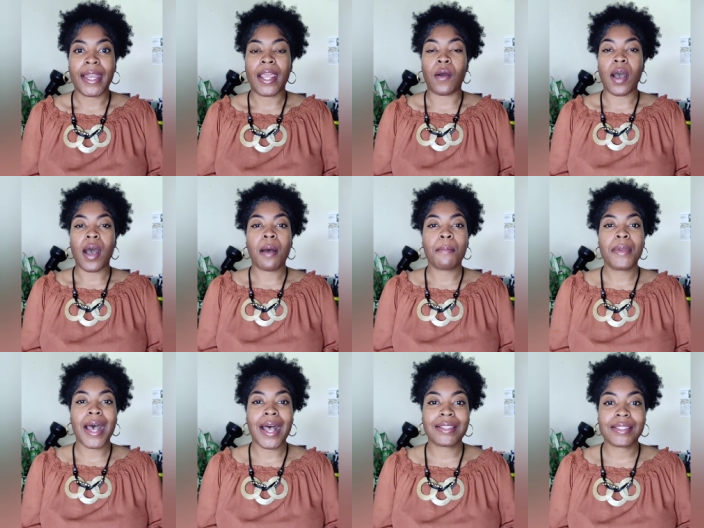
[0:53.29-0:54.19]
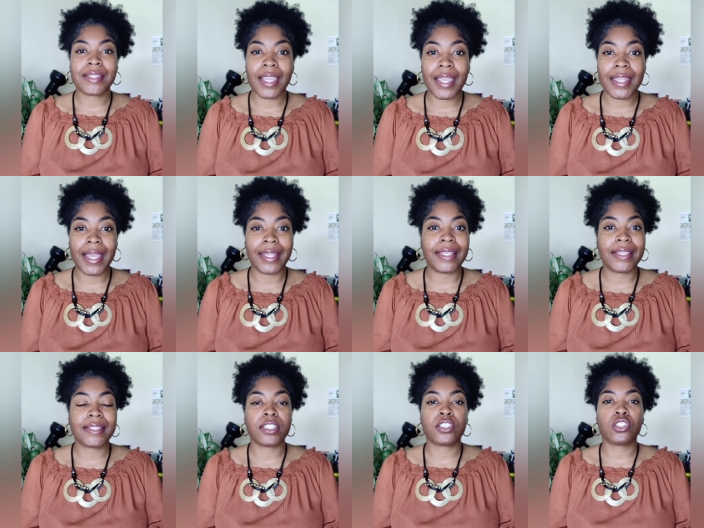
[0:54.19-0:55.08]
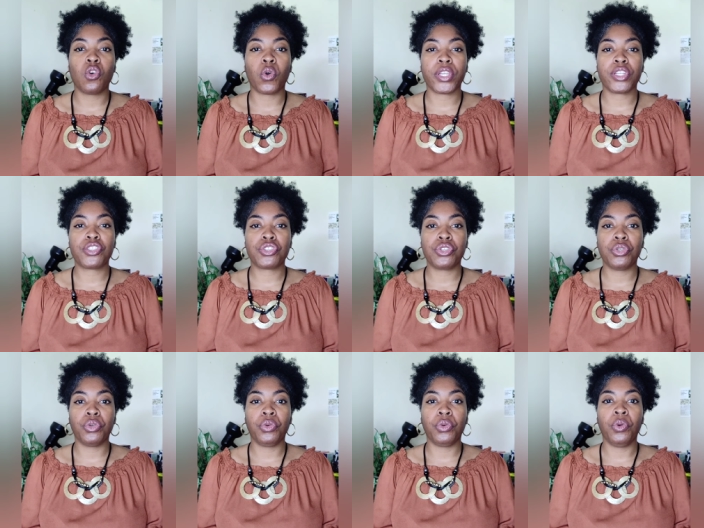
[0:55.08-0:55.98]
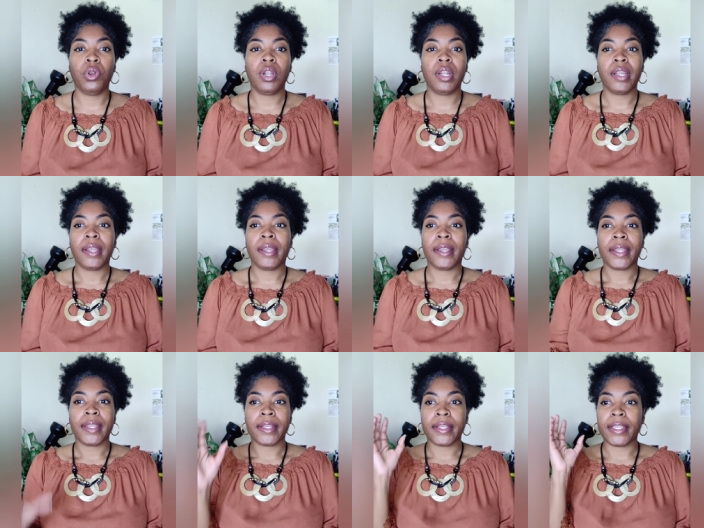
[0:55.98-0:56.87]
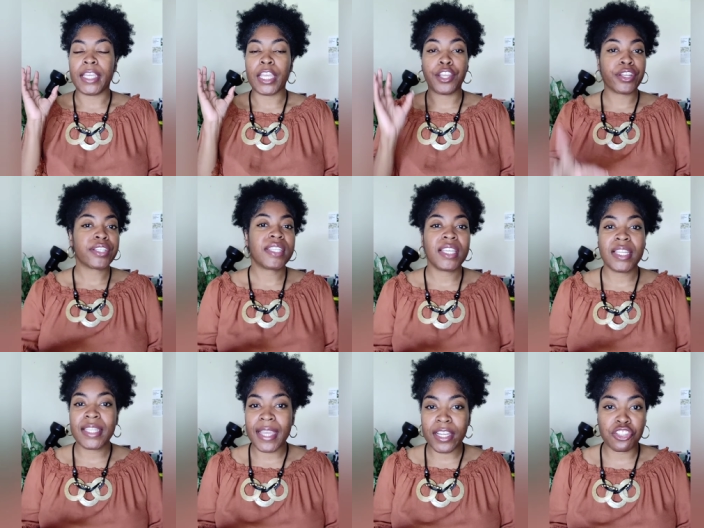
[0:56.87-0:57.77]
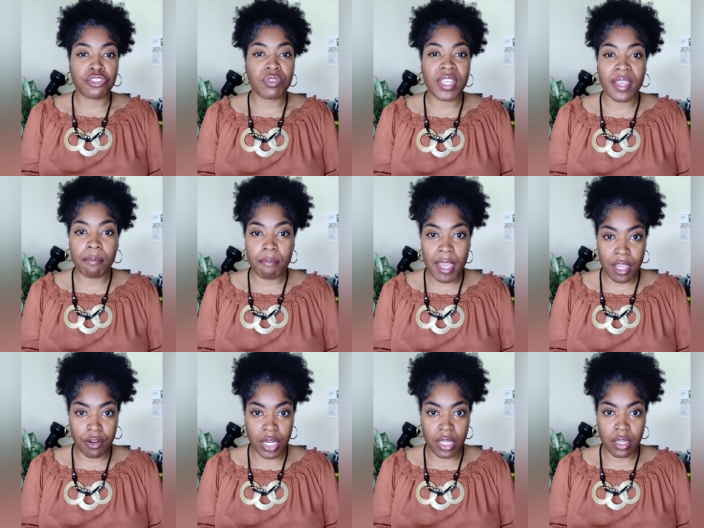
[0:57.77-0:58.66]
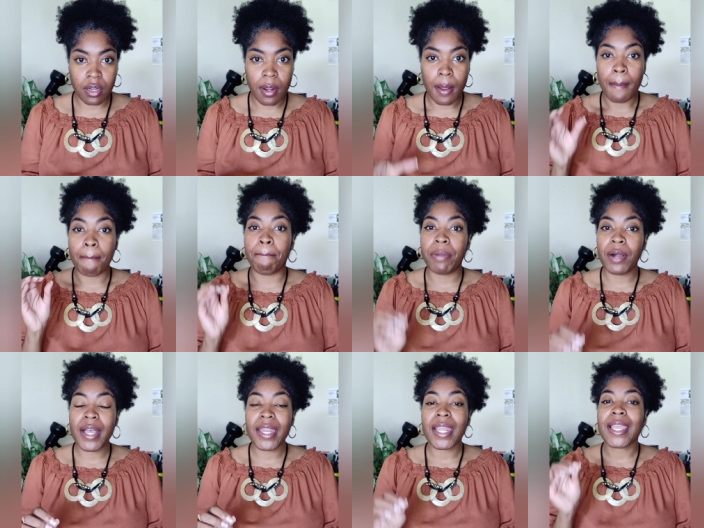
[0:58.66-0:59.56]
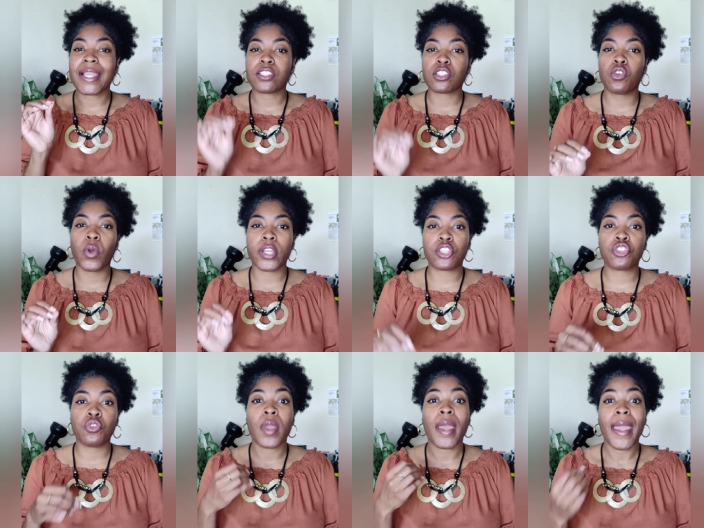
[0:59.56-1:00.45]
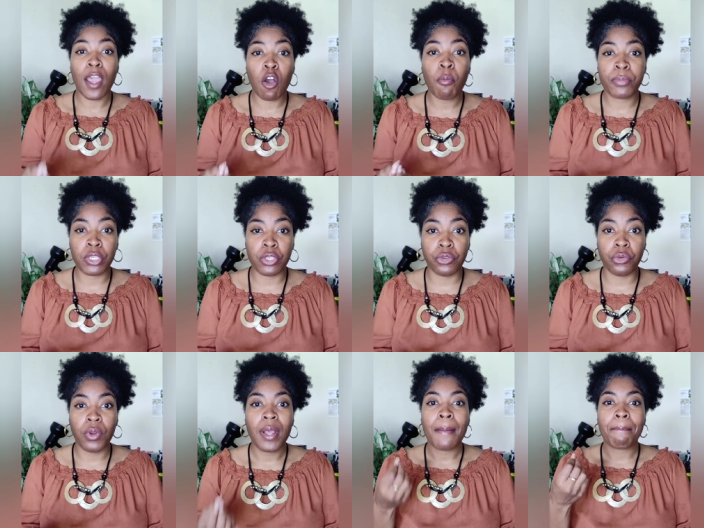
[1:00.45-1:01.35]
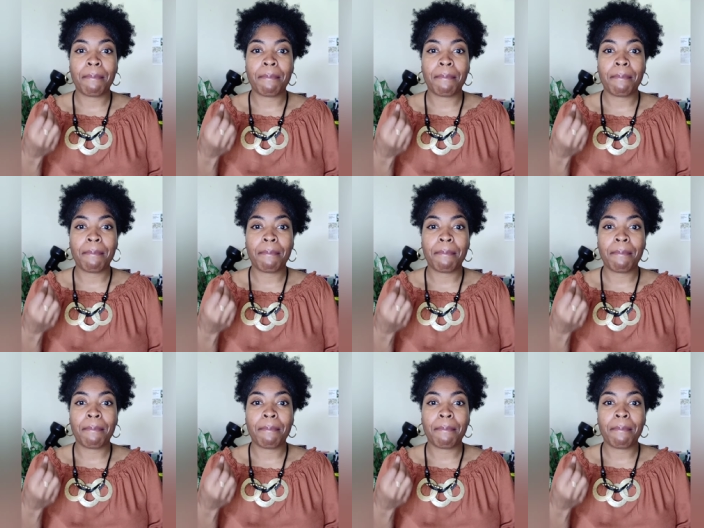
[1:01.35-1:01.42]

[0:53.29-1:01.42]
Now, I'm not saying that this is going to guarantee that you get married, but it's going to help you